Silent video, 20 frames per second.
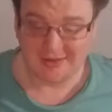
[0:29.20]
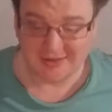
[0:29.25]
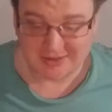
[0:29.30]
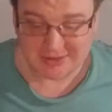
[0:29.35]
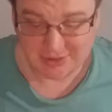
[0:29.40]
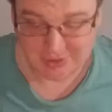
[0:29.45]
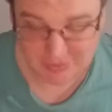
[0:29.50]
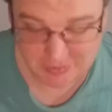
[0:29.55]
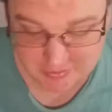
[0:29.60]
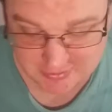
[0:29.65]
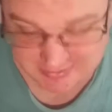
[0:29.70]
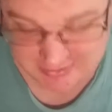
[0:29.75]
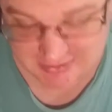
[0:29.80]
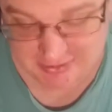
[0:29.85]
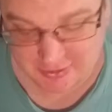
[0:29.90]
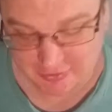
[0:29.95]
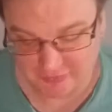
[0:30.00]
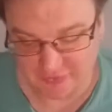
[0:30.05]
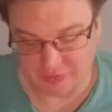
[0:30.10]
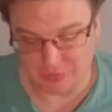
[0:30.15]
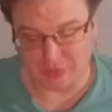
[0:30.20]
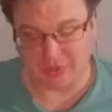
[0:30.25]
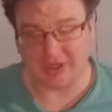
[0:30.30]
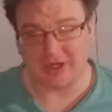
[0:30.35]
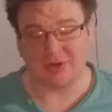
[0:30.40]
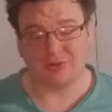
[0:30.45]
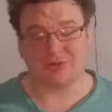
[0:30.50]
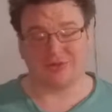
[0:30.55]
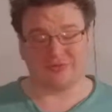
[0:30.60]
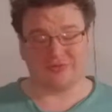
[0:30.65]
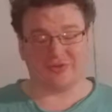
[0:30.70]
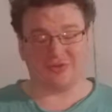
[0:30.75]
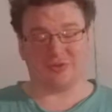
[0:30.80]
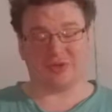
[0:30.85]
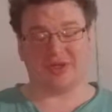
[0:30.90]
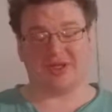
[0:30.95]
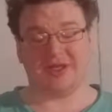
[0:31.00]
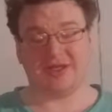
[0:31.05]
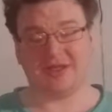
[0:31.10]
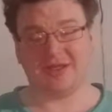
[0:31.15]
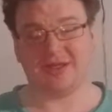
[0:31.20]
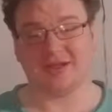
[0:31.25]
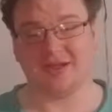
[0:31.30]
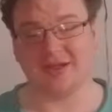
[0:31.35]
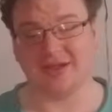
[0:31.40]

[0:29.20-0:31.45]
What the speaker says: So, that out of the way,